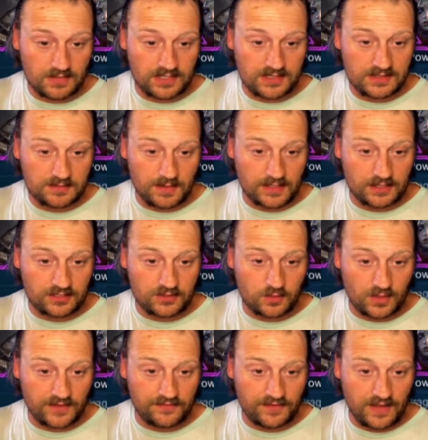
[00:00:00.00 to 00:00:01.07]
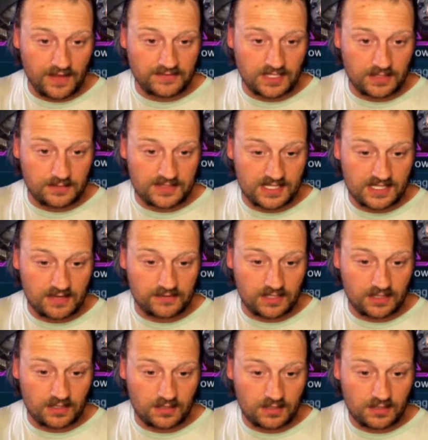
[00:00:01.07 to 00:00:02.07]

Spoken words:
Spider 25 team saved here.